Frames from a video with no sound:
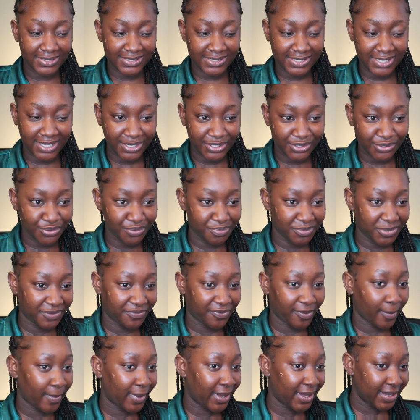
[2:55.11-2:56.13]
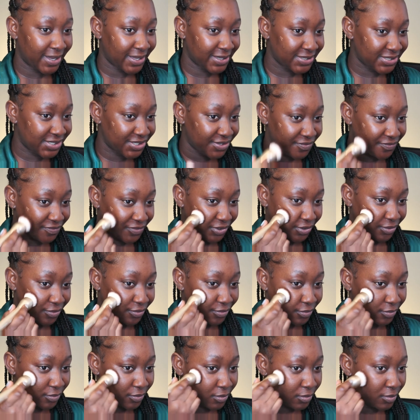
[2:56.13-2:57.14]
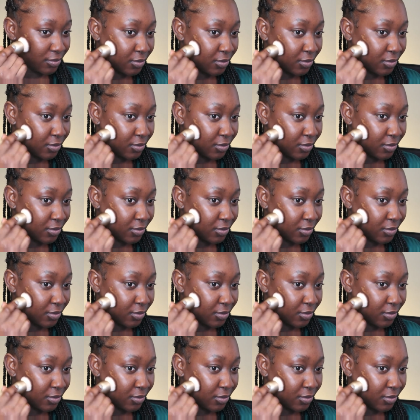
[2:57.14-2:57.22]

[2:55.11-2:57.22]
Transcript: scheduled me for my interview,